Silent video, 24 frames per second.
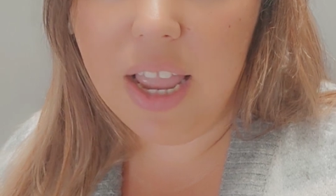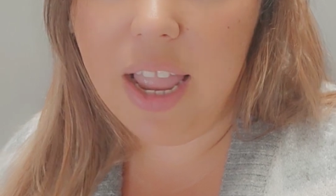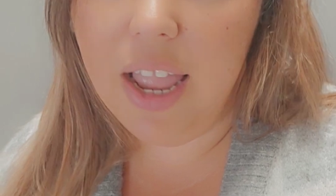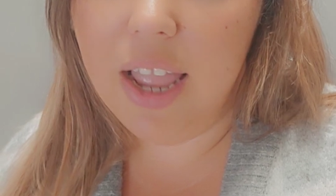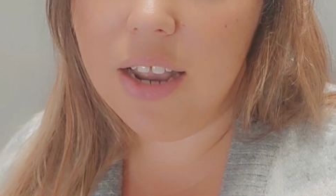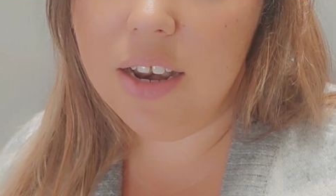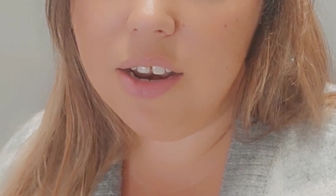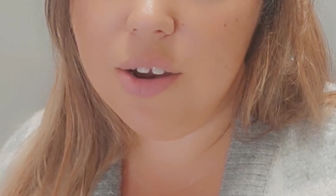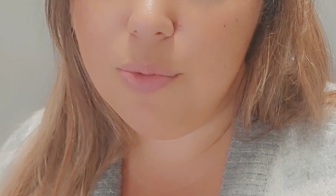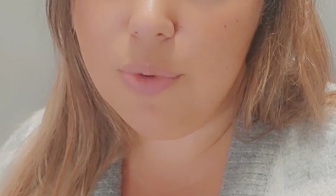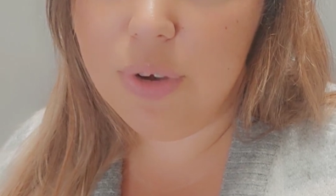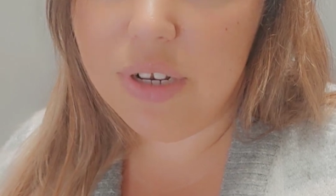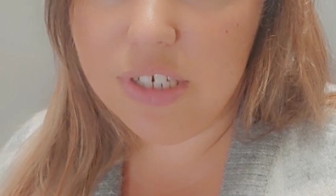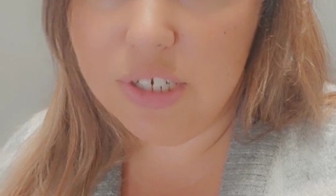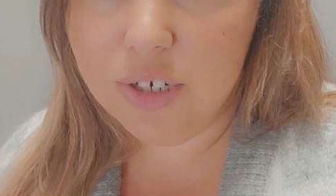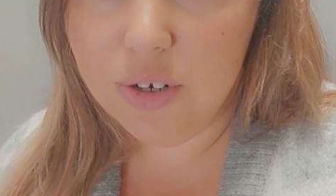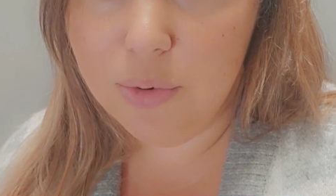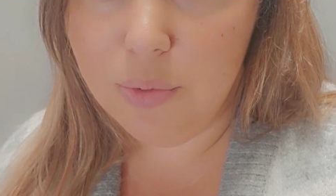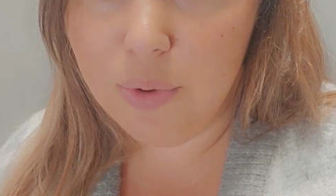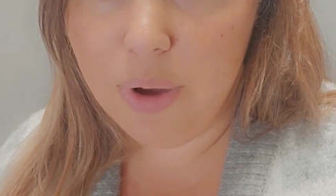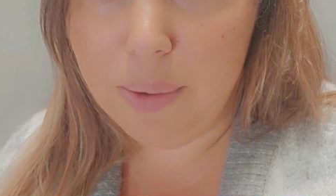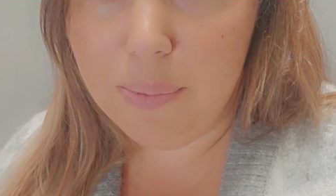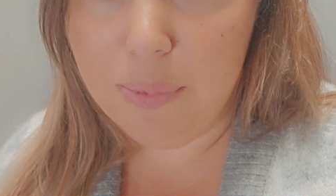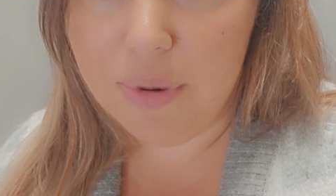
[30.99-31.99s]
and your windshield
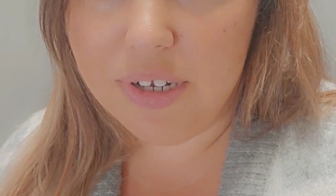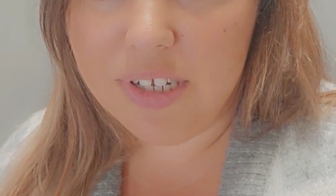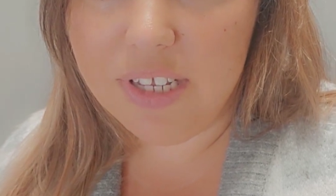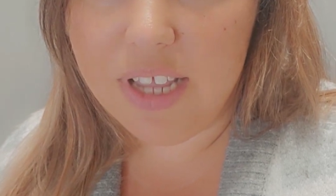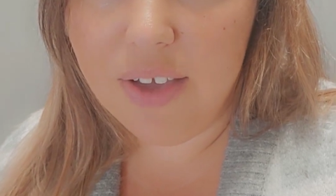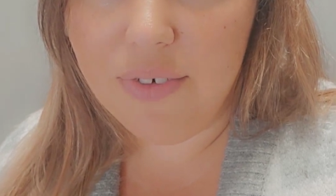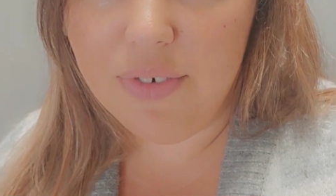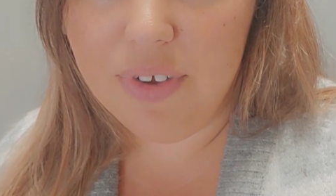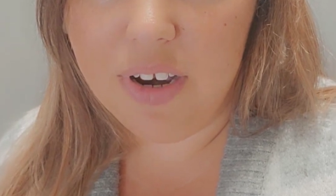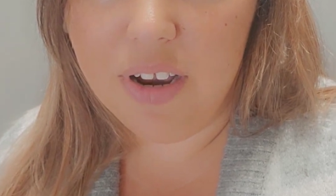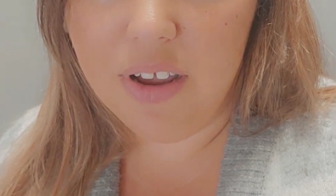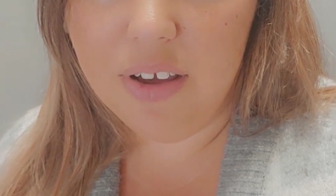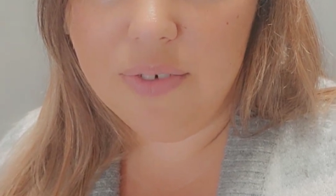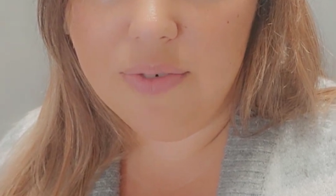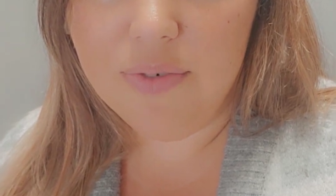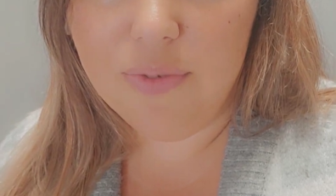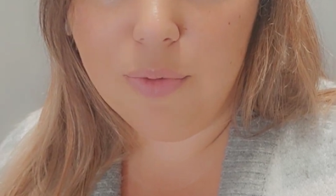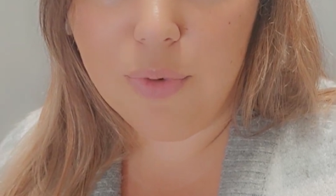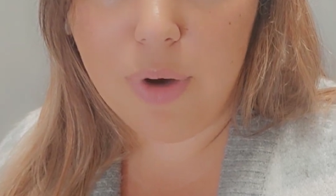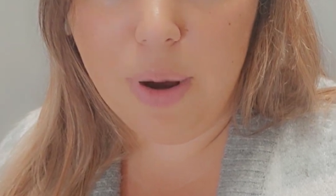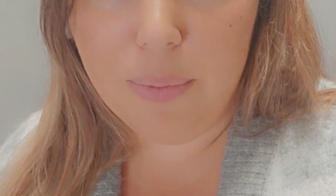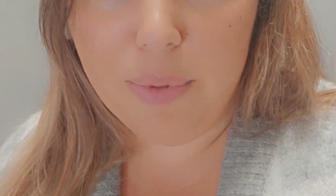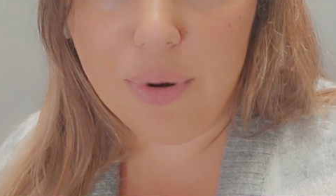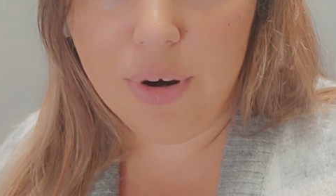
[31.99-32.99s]
wipers have enough
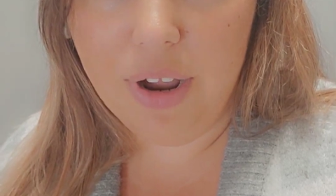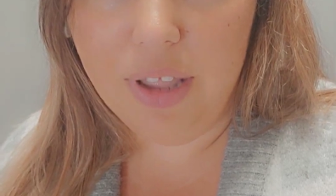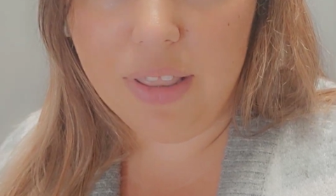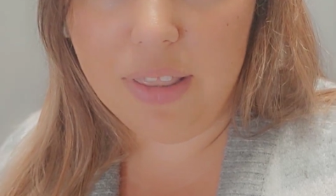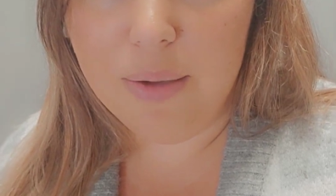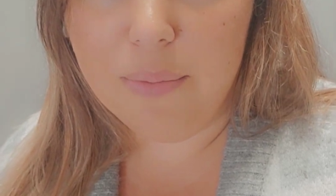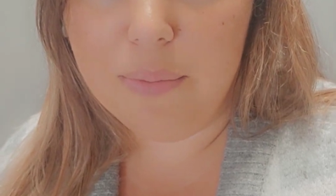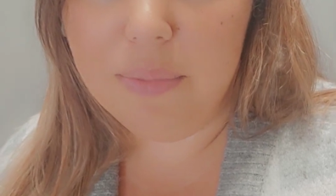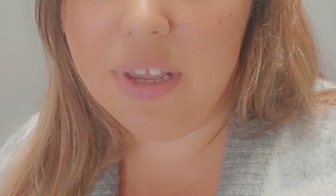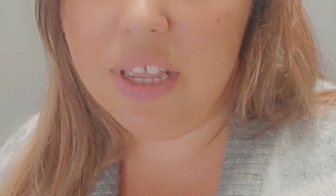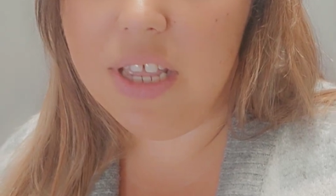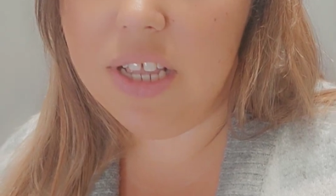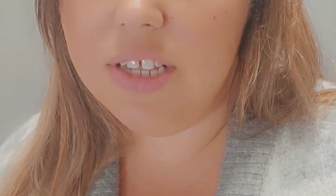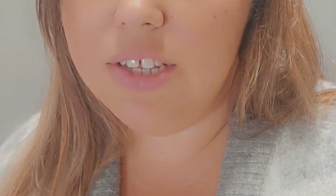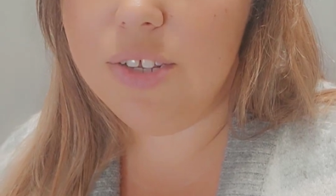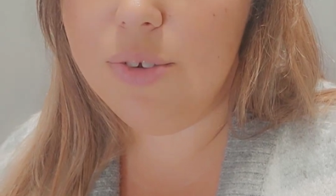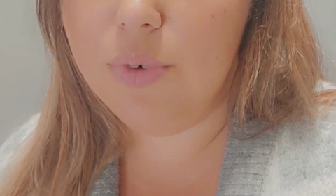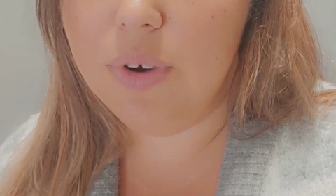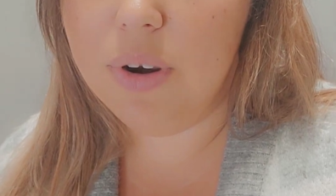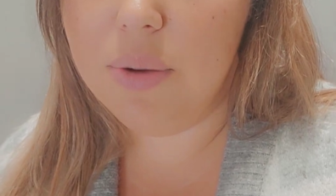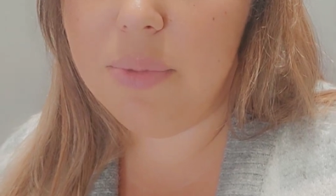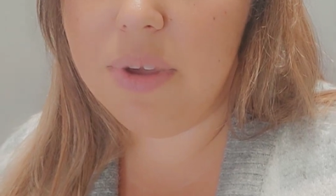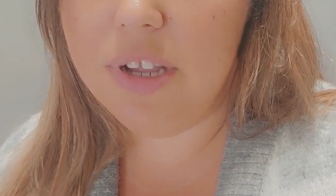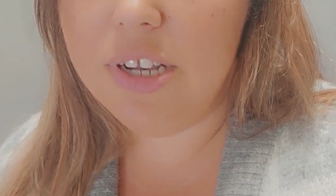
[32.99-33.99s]
rubber on them because you
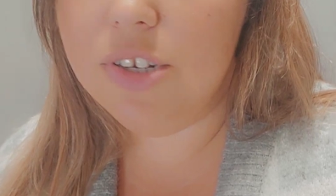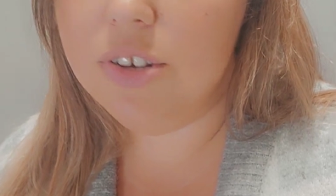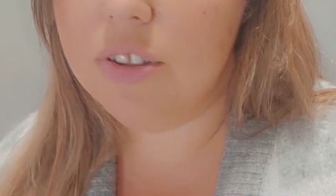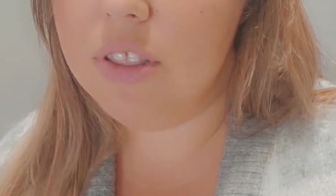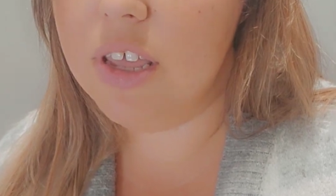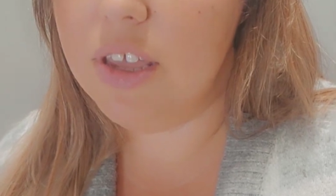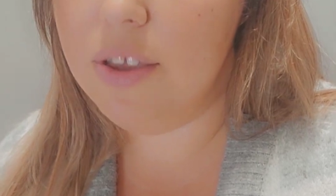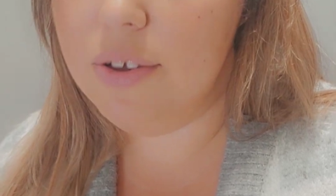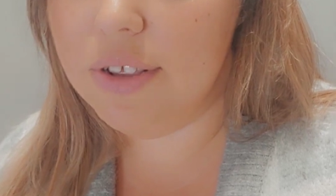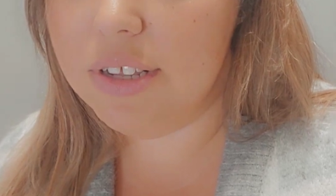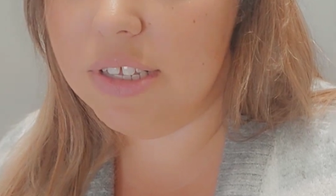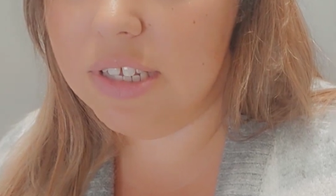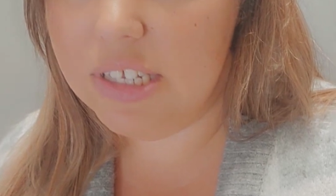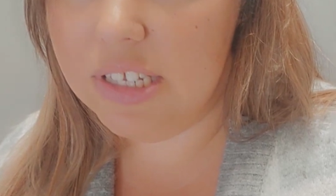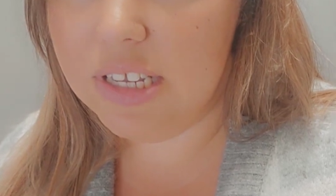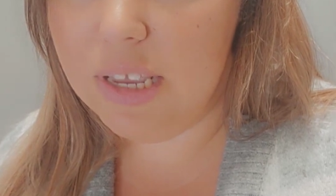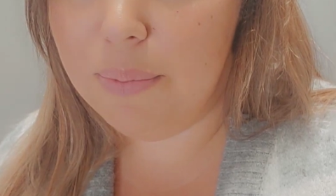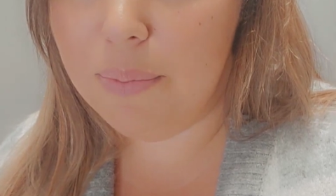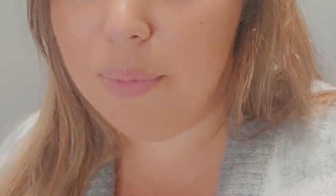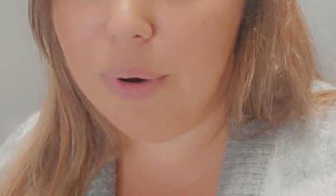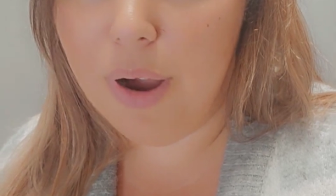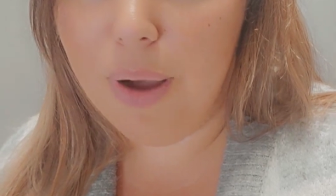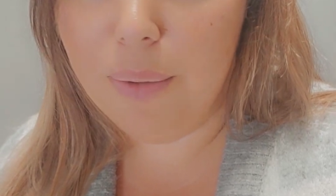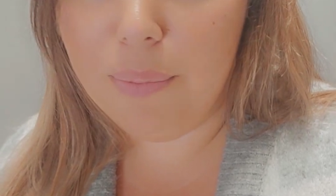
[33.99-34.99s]
want to make sure that you can see
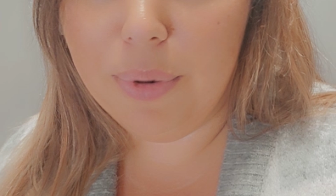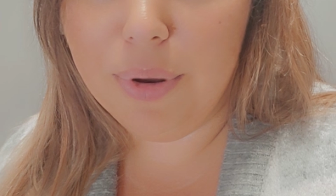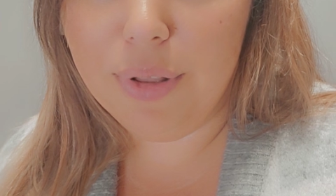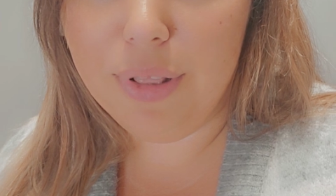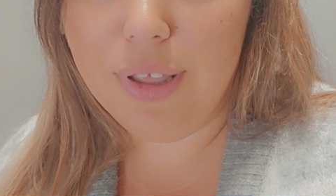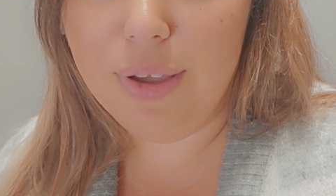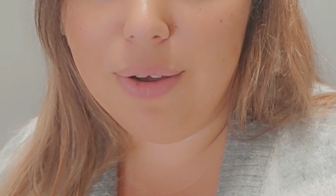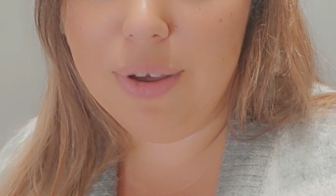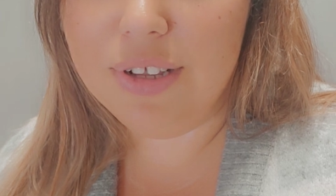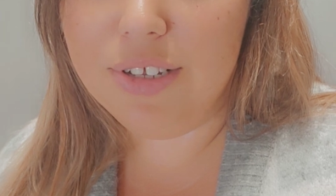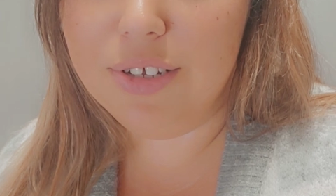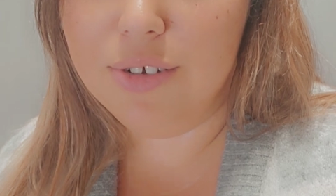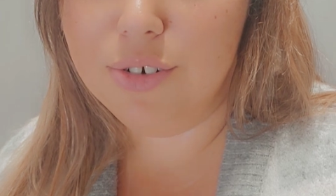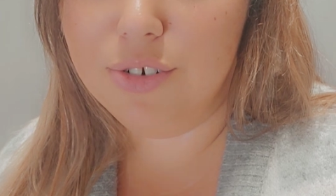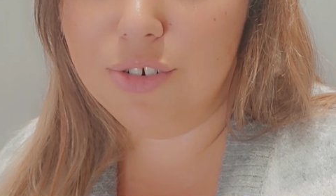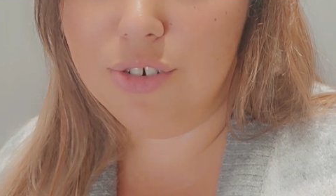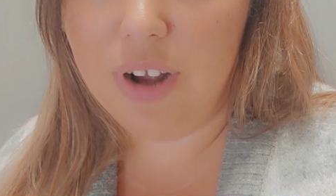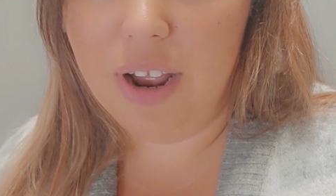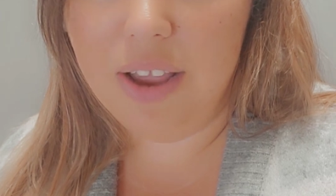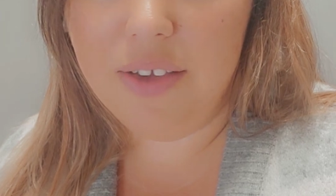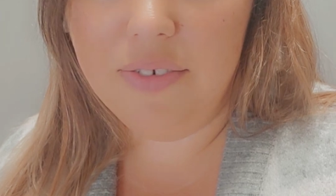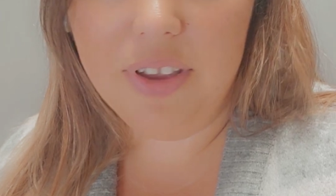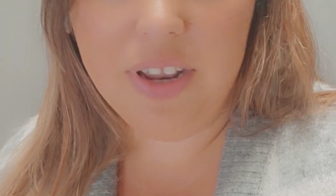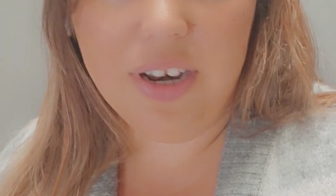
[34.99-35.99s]
properly as you're
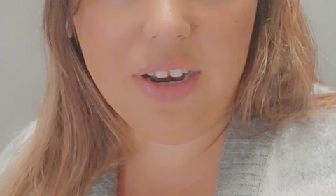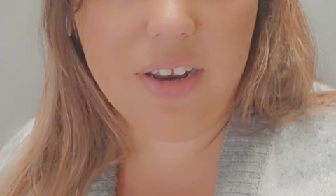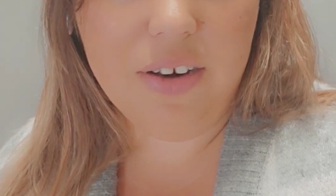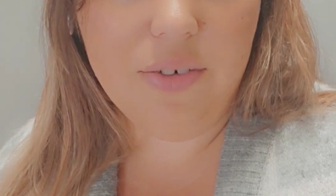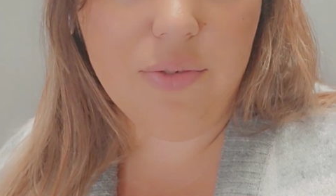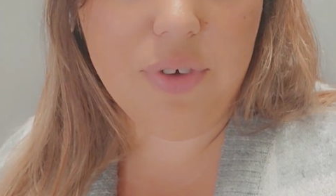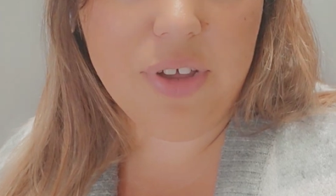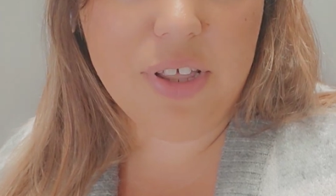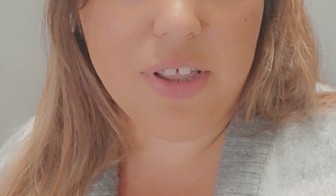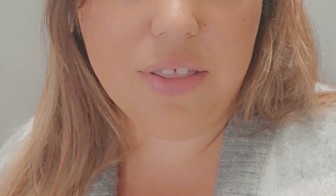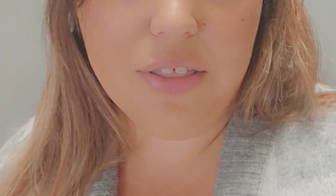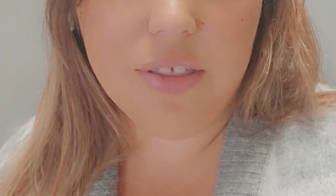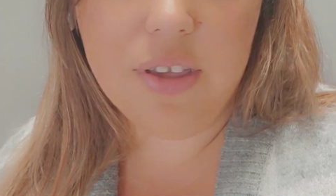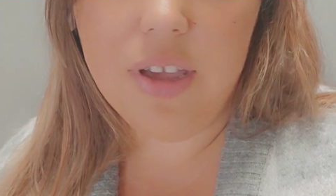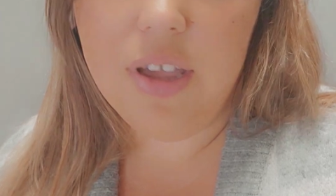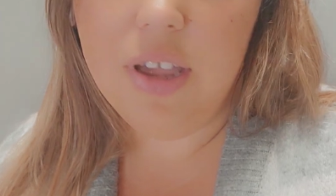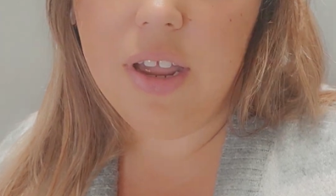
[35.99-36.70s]
driving, and with